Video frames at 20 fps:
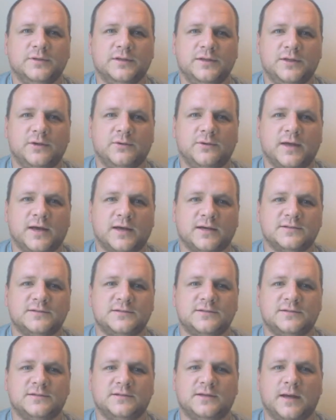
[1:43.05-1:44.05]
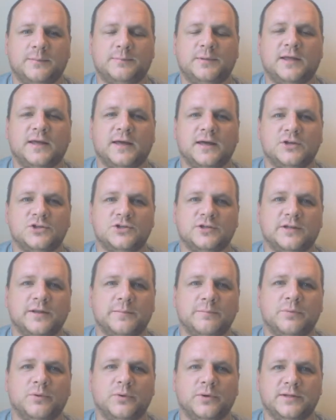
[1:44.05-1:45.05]
UCAS application
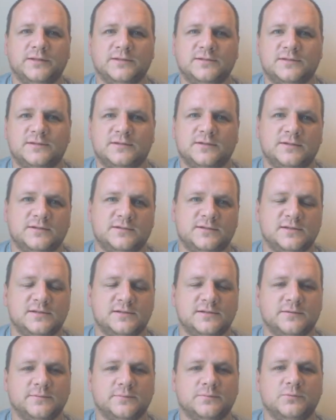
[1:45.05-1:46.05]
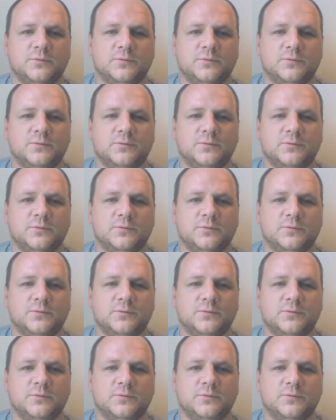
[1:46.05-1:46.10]
and points system,